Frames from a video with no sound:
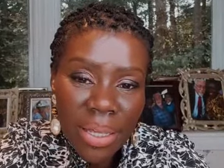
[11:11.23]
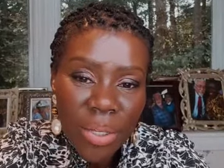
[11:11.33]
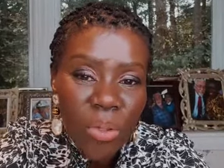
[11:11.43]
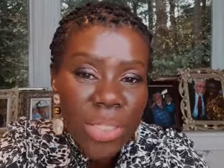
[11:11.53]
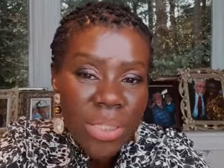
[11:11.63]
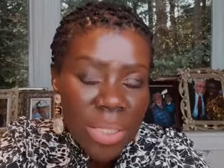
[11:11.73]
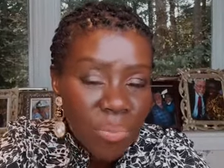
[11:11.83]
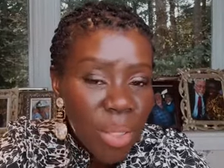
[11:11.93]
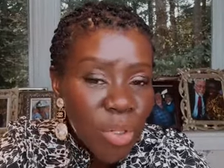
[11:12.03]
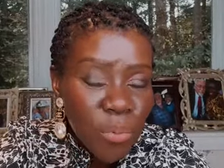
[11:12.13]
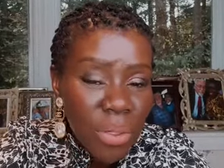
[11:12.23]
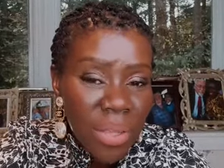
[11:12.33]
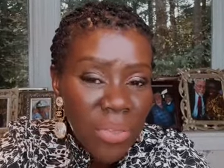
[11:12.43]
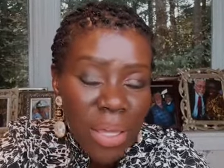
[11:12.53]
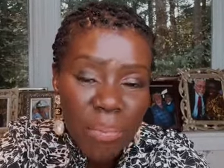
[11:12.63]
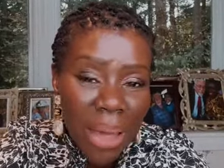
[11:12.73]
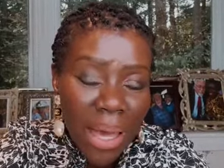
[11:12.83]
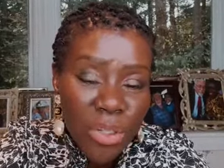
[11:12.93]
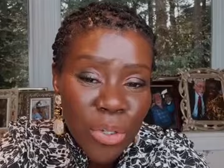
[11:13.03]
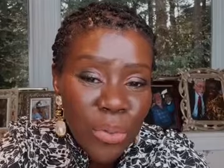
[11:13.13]
Now, this is something to really think
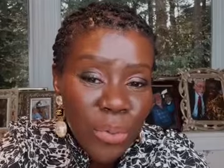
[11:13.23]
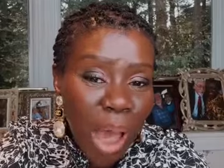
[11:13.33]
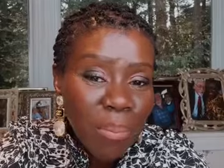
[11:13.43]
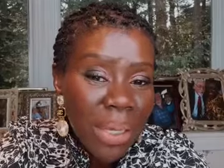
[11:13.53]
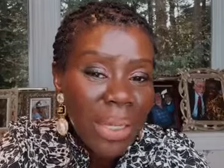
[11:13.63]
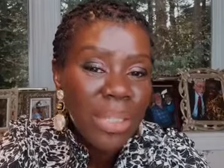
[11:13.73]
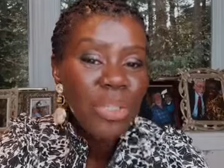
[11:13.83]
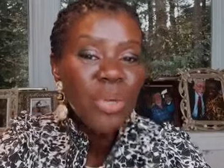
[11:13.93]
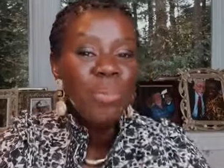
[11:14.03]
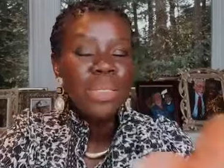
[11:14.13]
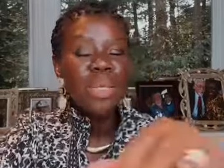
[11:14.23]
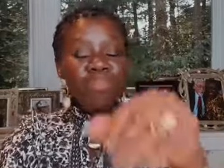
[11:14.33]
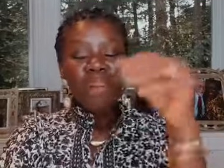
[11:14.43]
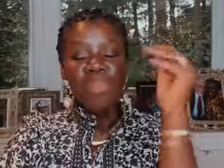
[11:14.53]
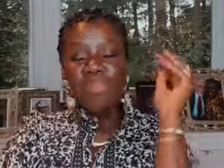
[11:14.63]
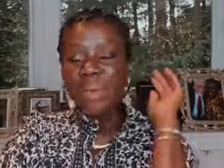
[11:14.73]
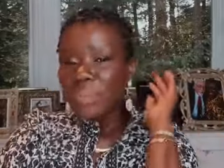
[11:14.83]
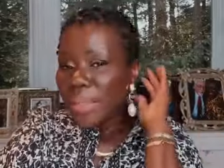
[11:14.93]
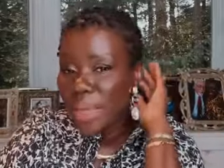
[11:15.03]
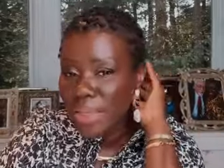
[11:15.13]
about. Some people may
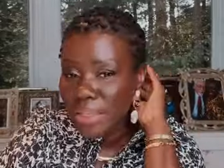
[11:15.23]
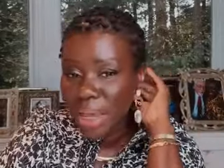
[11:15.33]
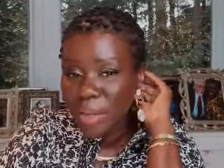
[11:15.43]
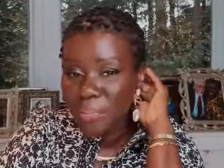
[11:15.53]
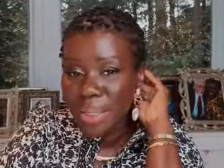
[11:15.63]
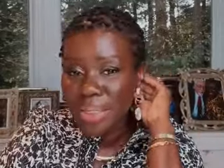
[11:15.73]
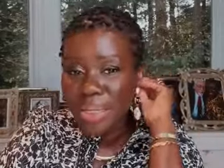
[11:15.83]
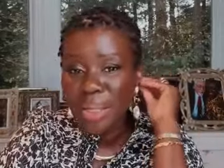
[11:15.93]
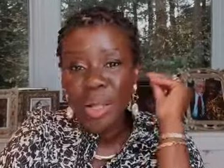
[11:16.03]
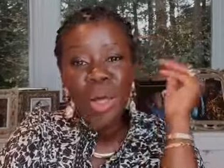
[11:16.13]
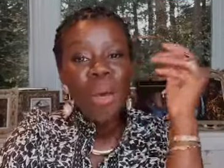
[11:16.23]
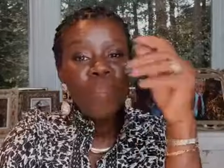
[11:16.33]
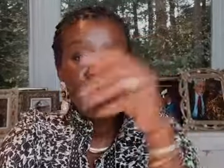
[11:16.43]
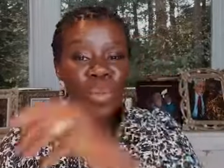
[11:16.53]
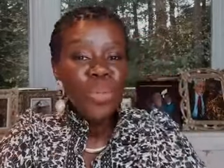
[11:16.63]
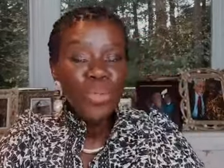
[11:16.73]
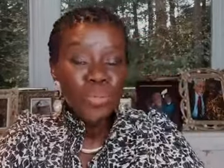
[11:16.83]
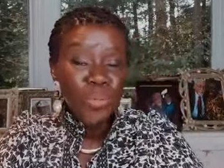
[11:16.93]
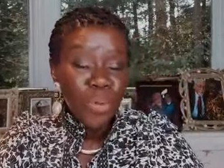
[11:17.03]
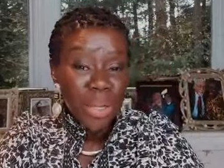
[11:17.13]
think that it's not a big deal, but it was
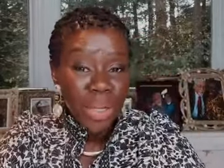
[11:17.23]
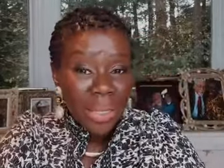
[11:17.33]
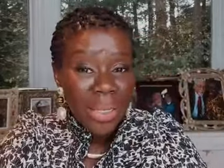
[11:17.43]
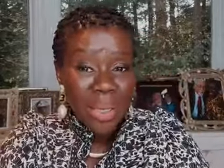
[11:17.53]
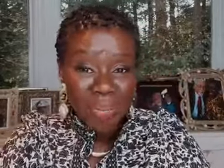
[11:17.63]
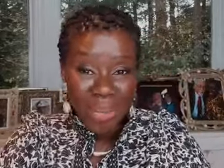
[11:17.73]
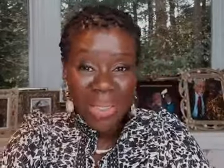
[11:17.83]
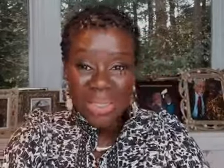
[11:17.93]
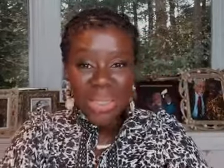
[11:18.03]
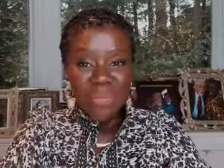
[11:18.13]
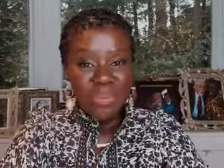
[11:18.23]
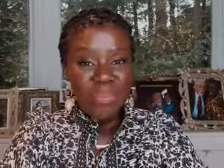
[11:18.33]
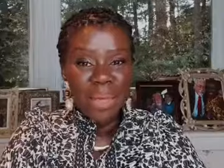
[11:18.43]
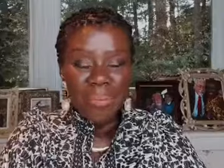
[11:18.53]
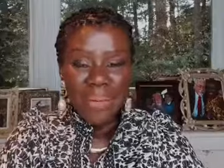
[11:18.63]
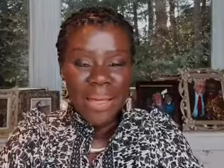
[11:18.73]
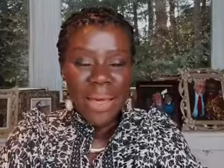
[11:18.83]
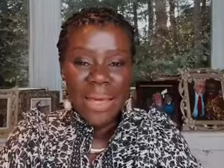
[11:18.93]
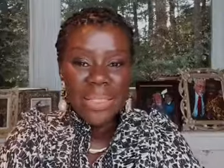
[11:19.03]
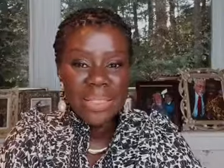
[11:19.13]
really a big deal for me
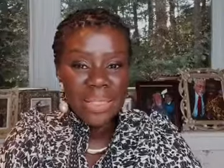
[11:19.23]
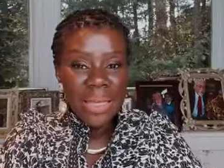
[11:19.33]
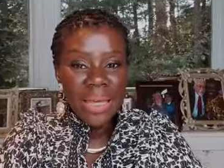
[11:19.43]
because